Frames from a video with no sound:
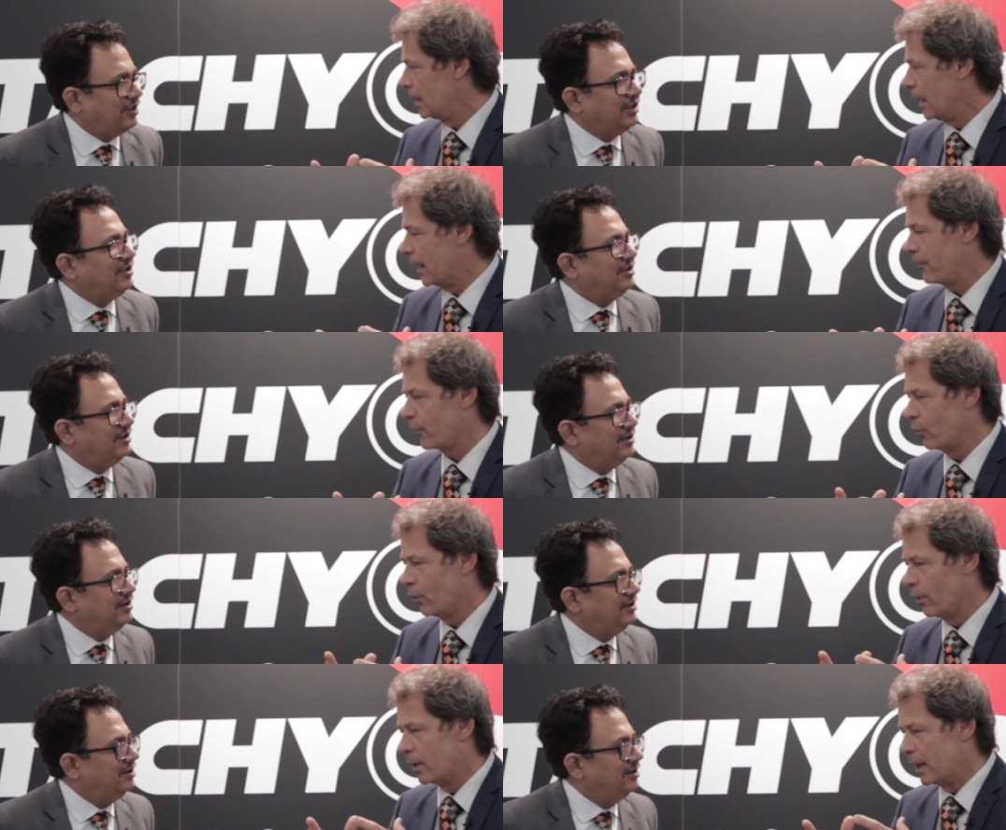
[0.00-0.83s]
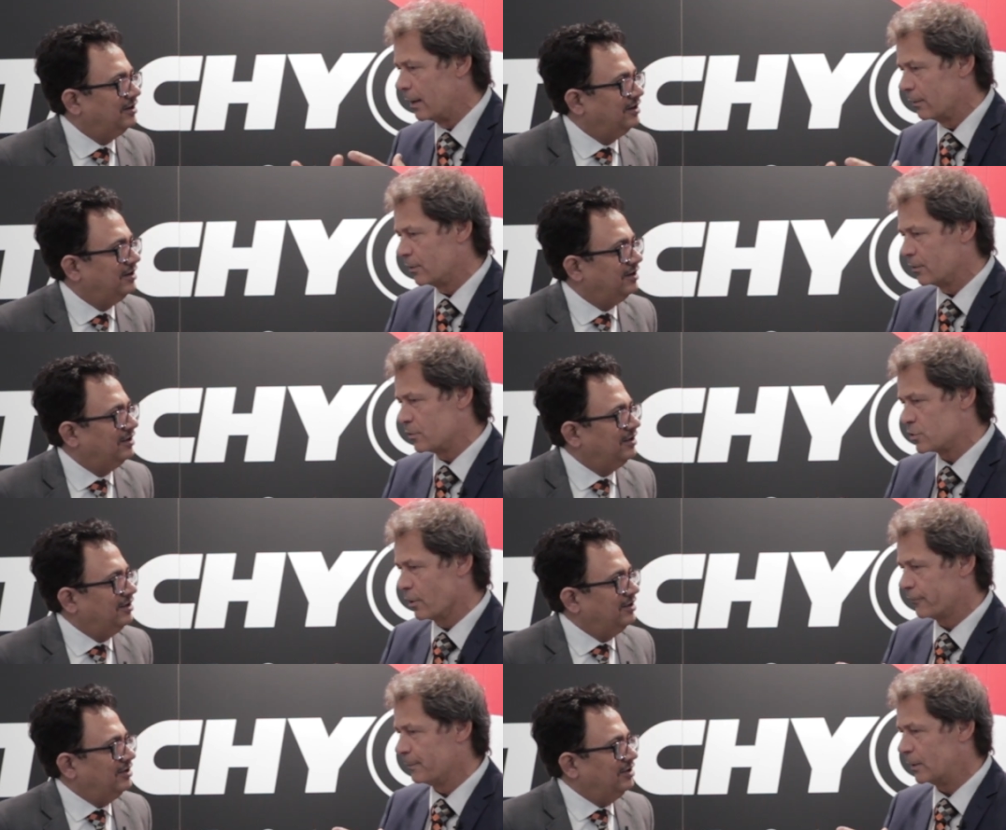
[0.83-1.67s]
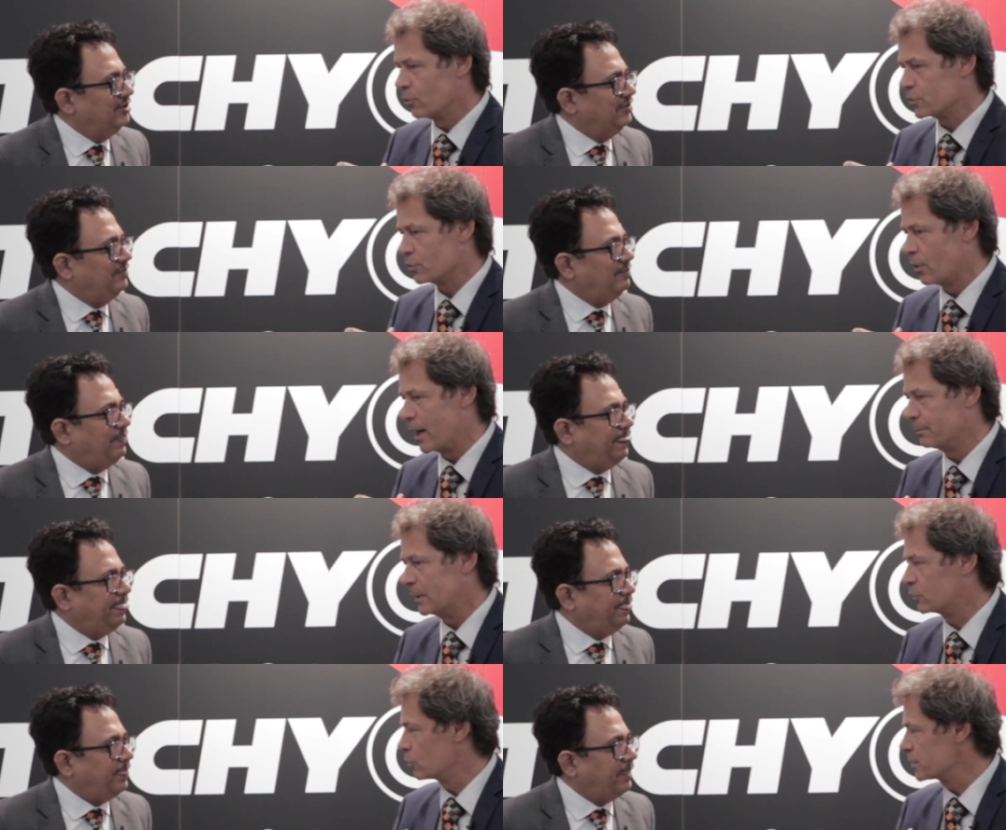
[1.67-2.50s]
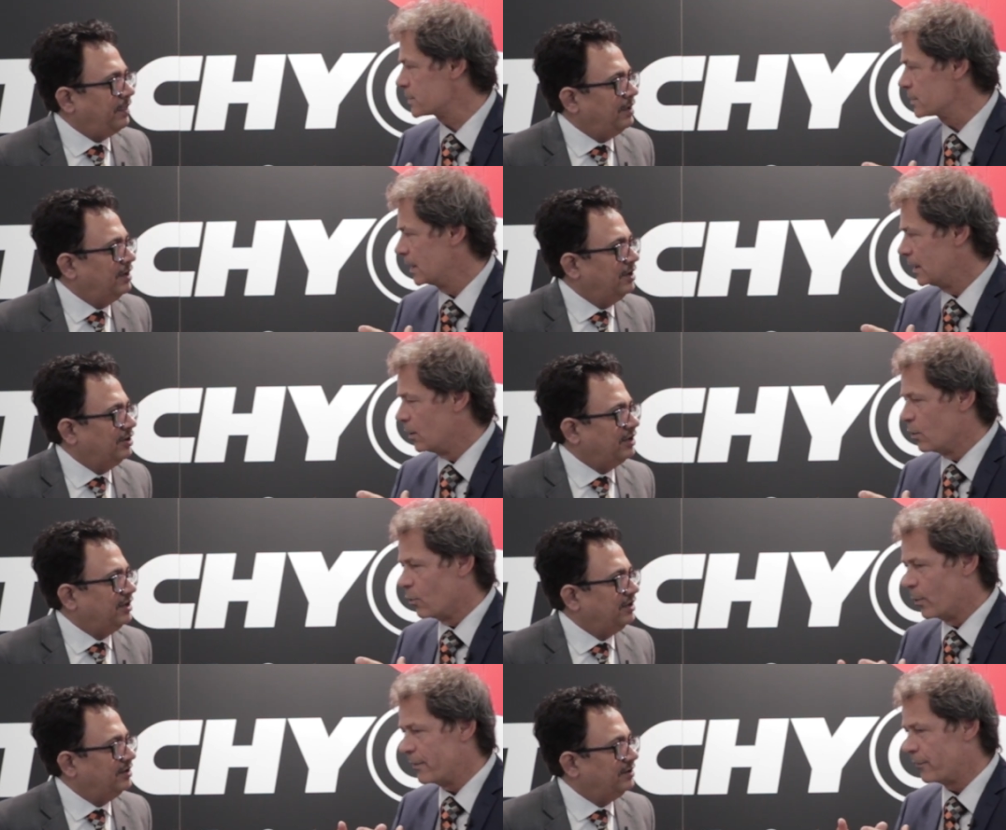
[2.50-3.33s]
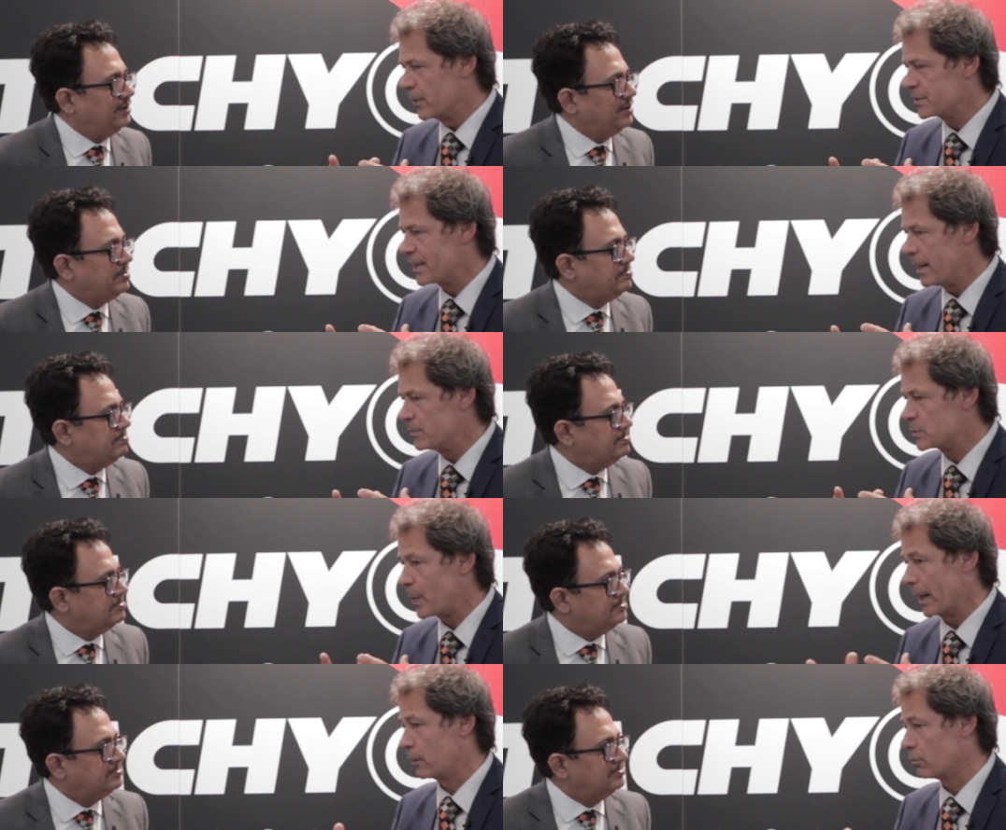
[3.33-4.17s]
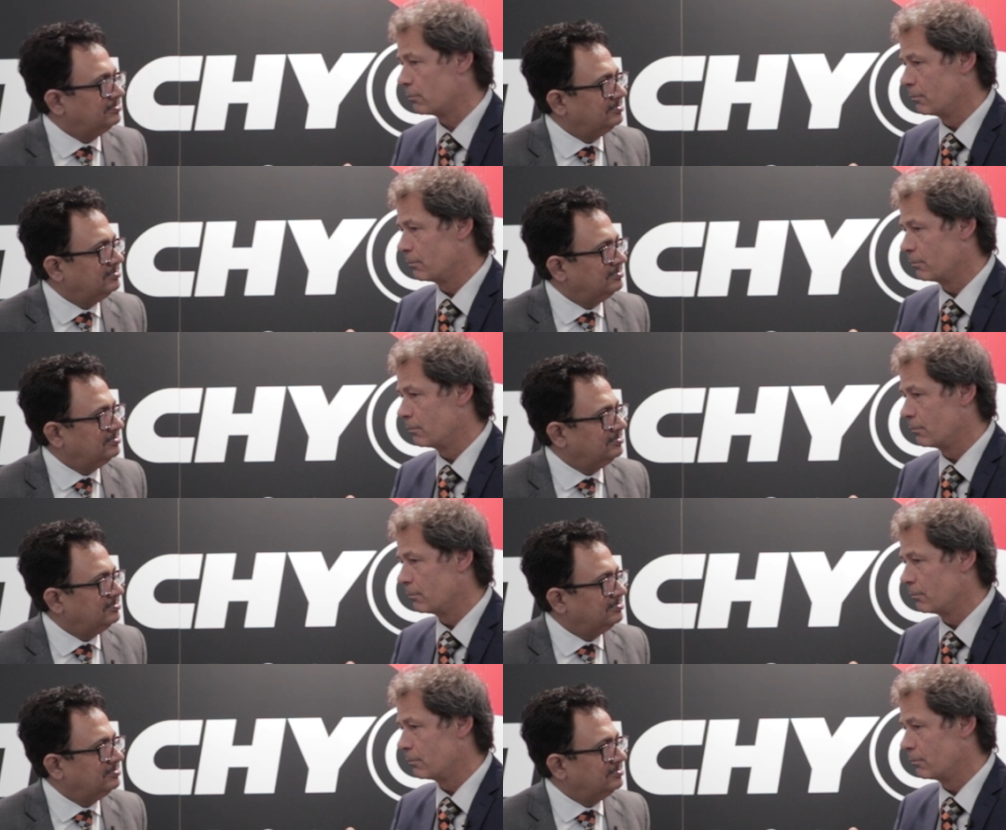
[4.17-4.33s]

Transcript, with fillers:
Speaker 1: Okay. Either soft metal or hard metals with the same spec.